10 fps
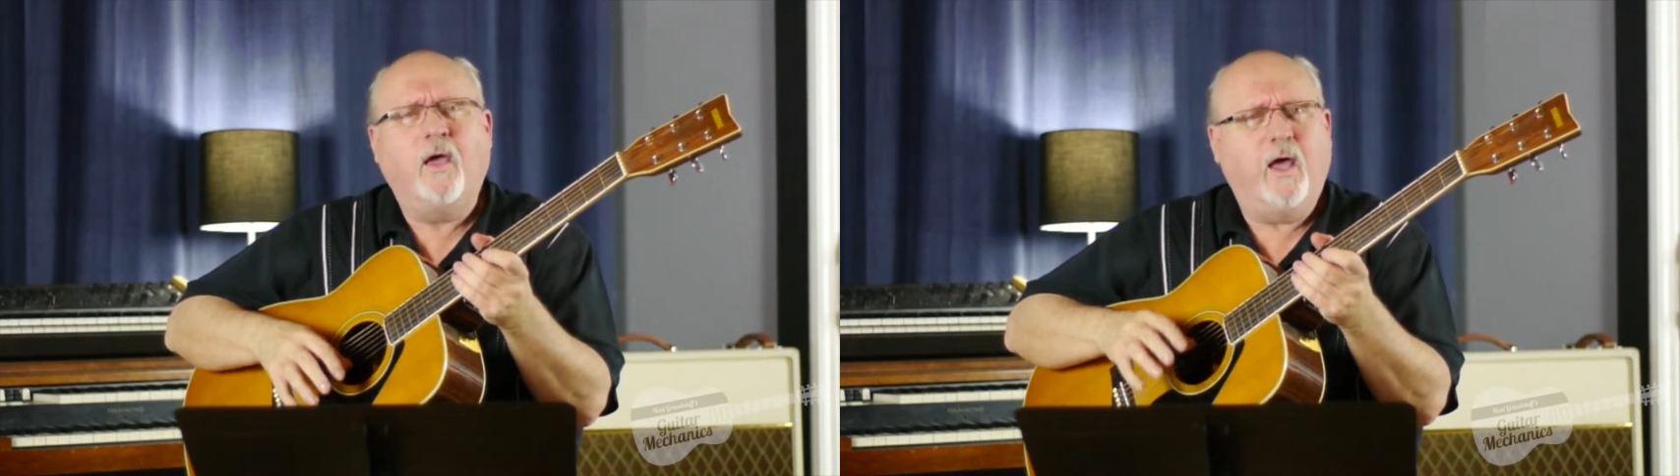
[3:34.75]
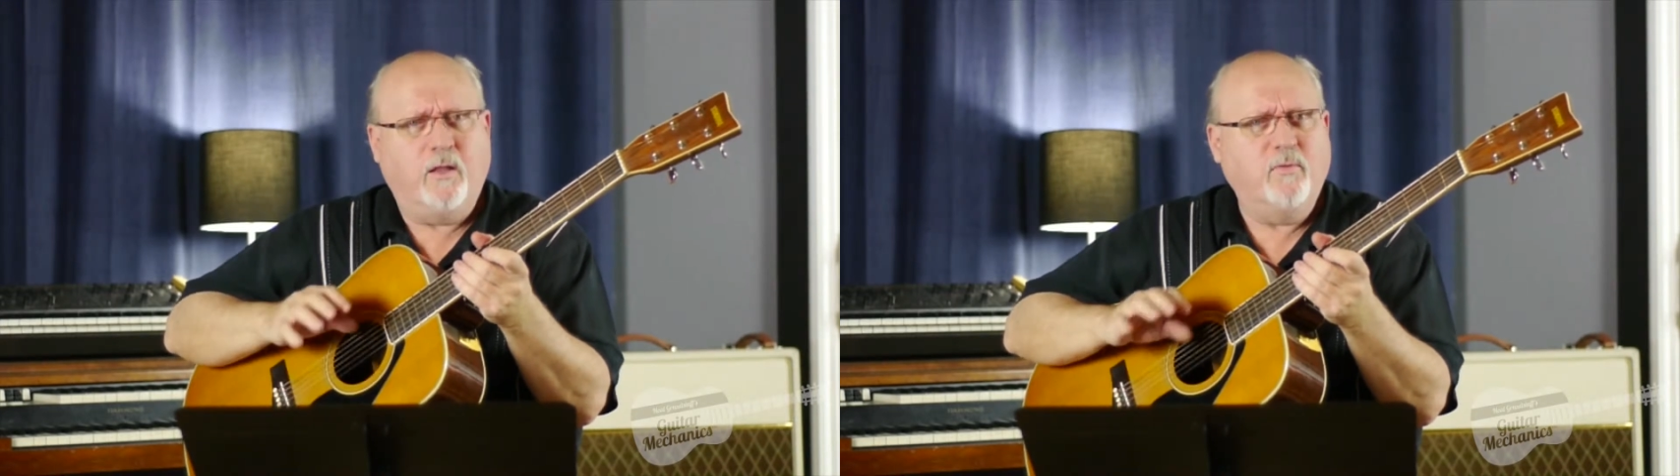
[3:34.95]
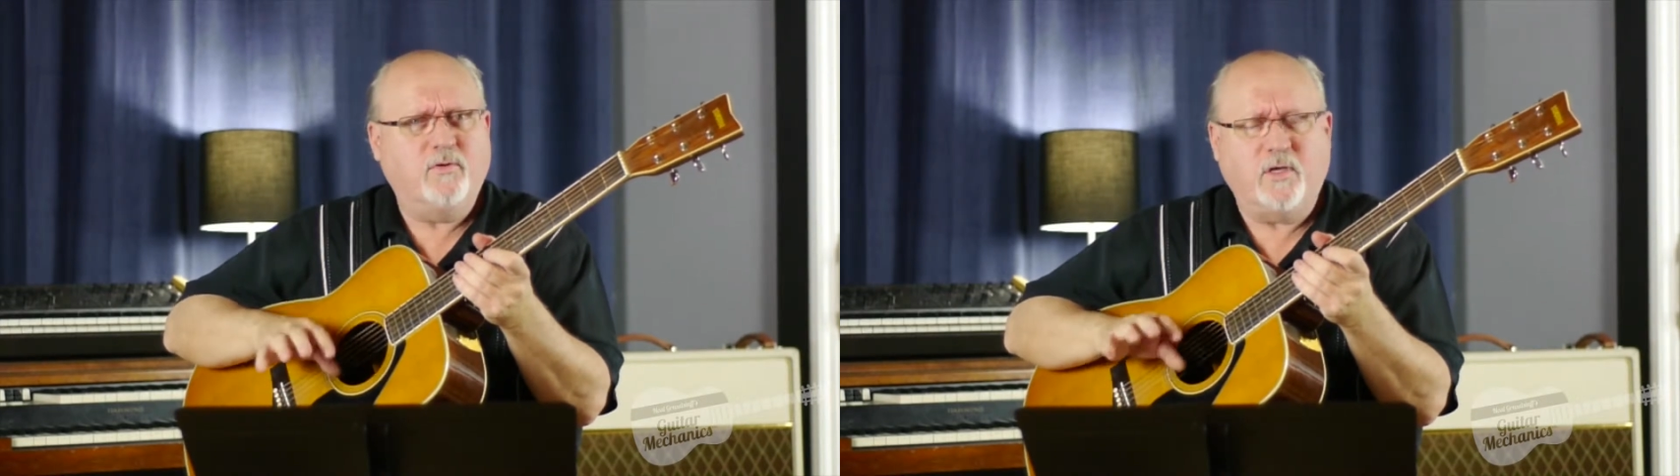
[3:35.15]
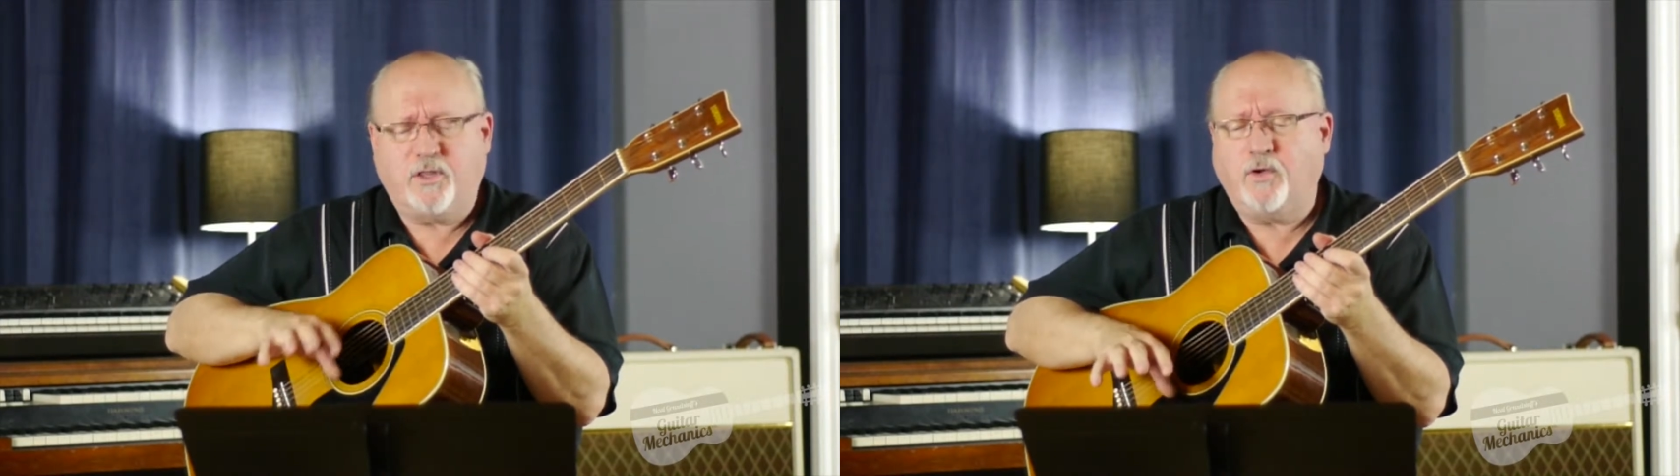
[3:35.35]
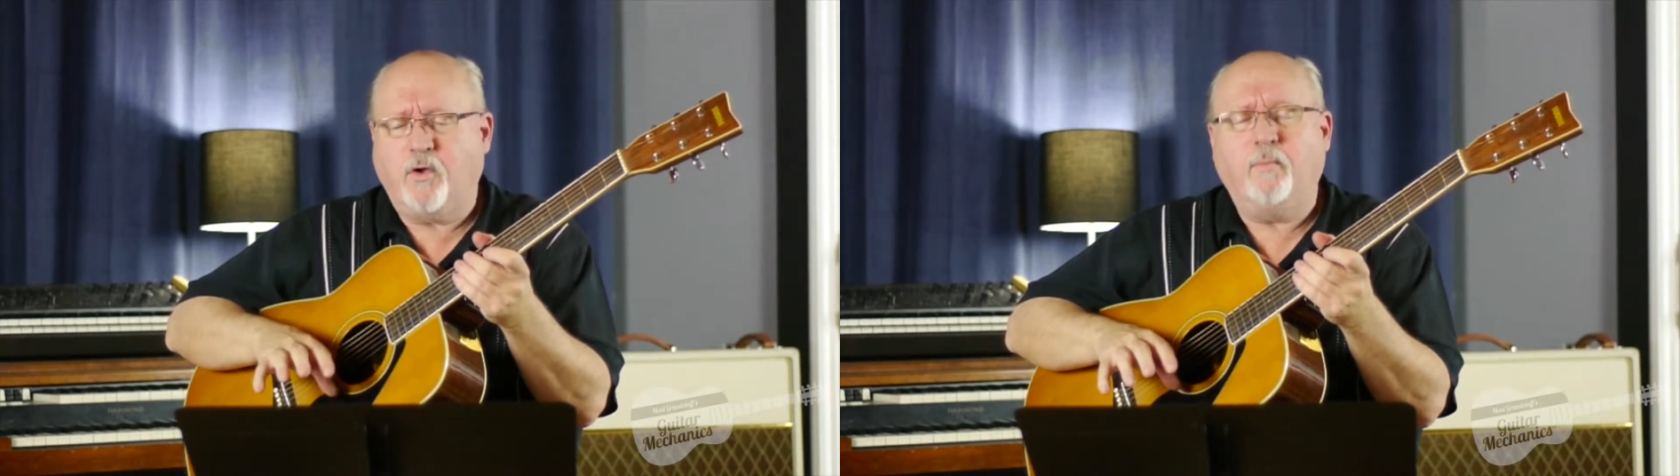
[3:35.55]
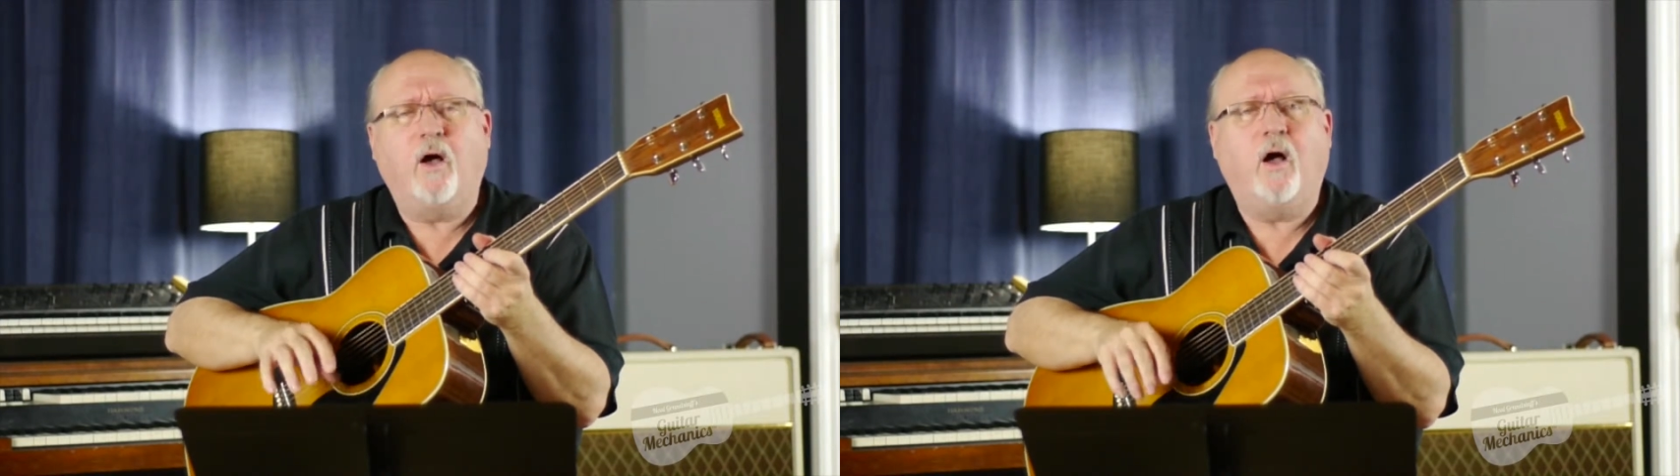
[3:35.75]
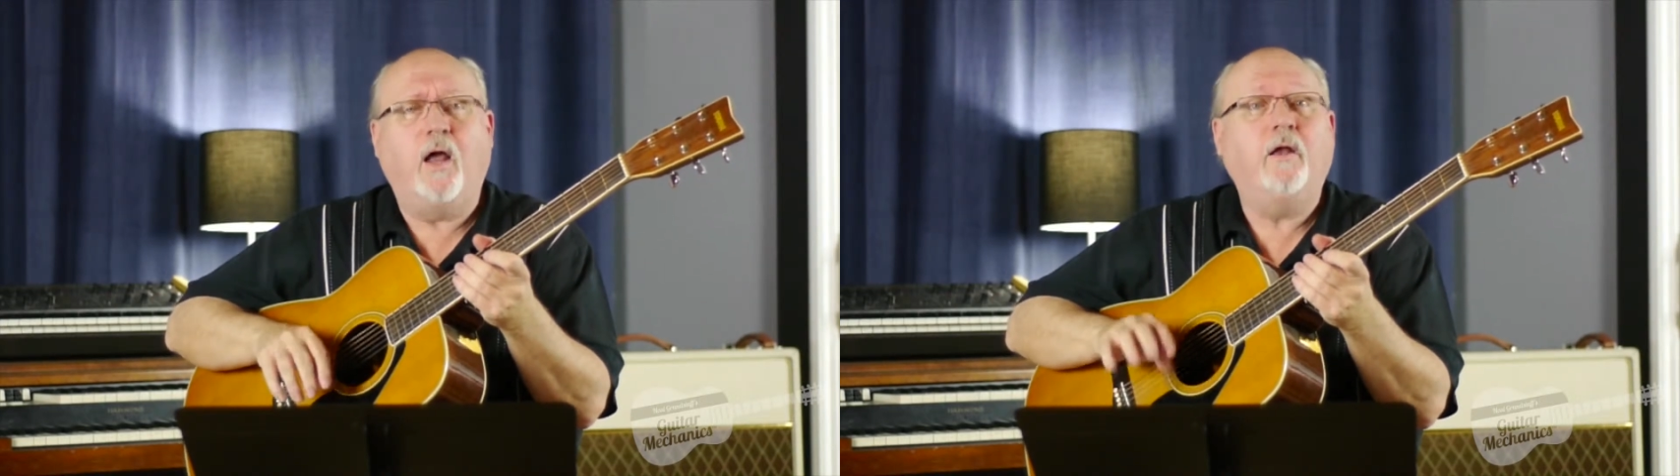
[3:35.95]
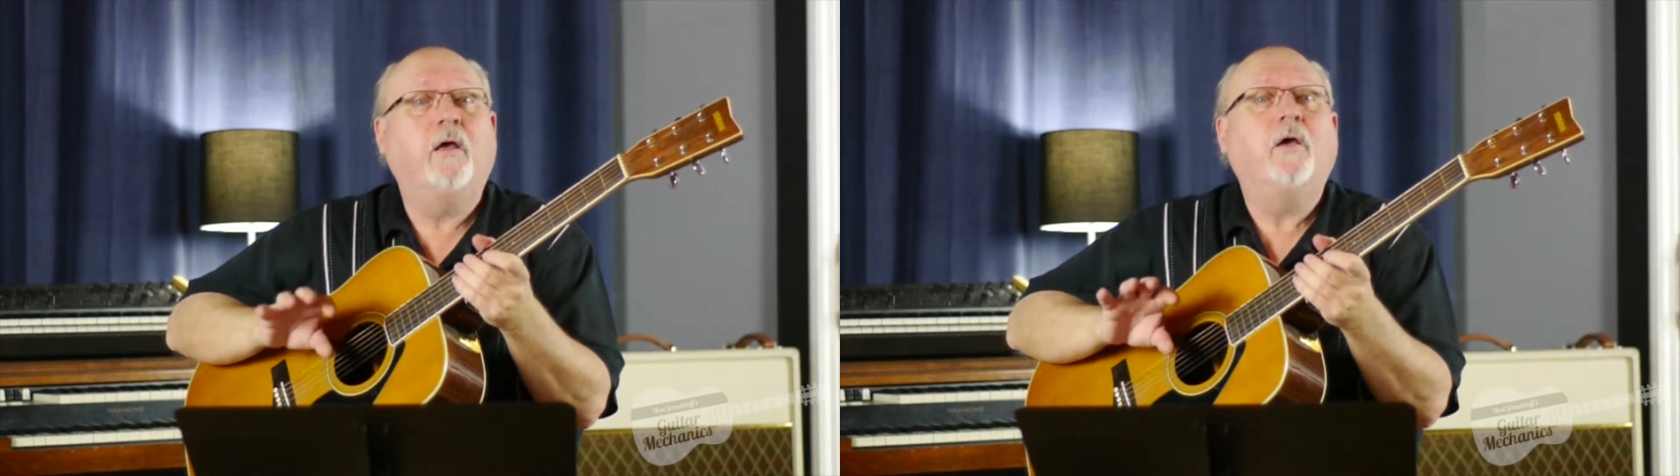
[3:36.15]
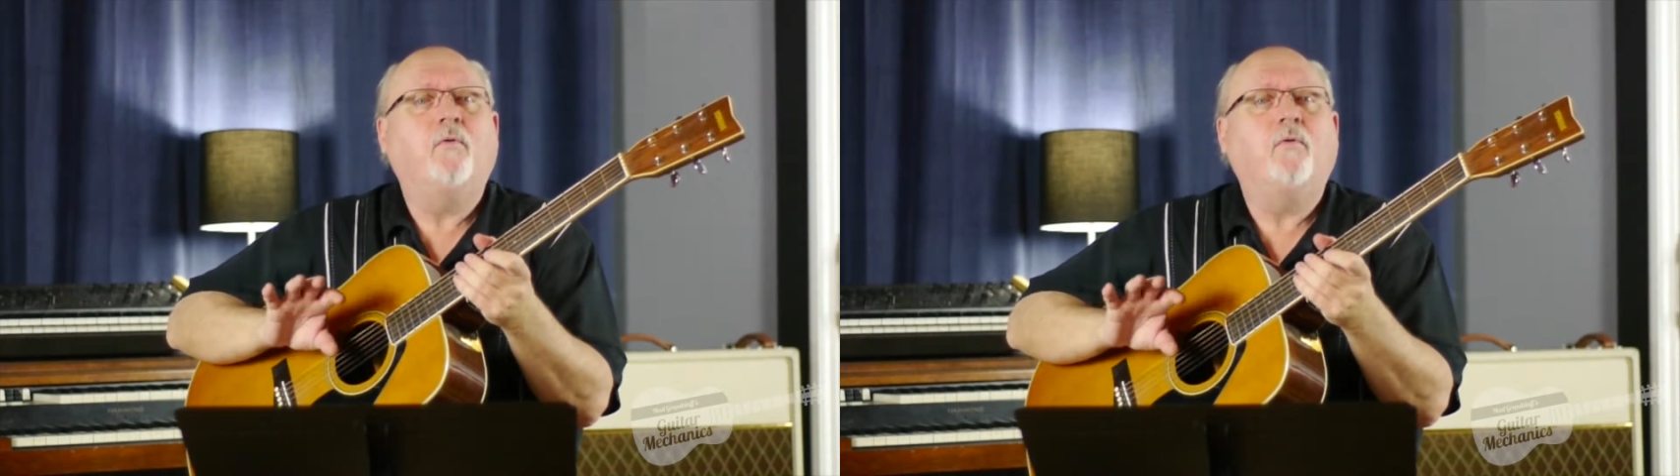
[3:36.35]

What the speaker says: and the music theory behind